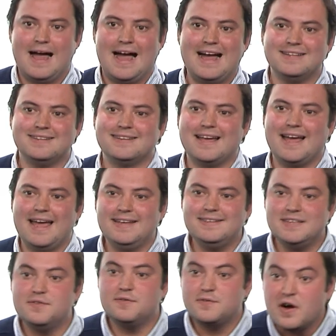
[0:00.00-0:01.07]
And
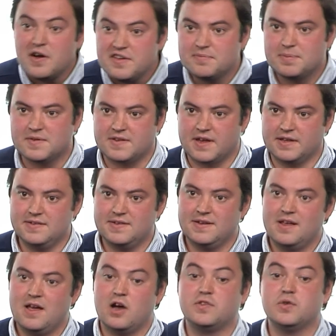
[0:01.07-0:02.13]
85%
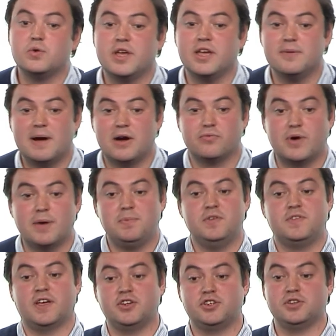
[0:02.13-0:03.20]
are talking about
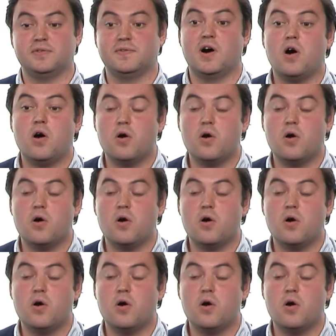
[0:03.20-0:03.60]
reputation of a